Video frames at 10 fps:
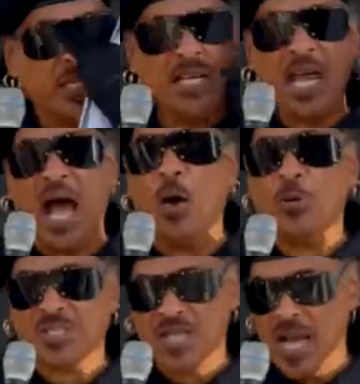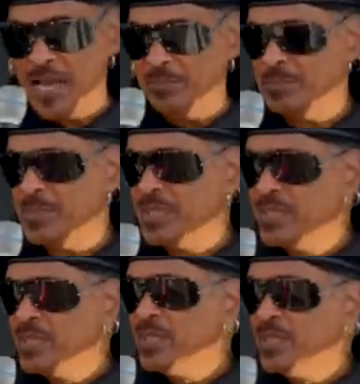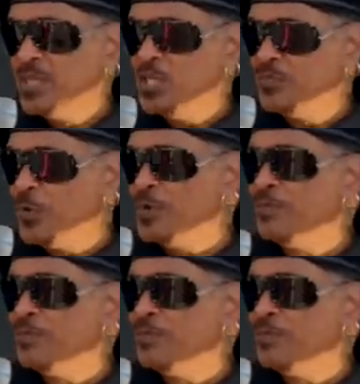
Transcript: in our time is for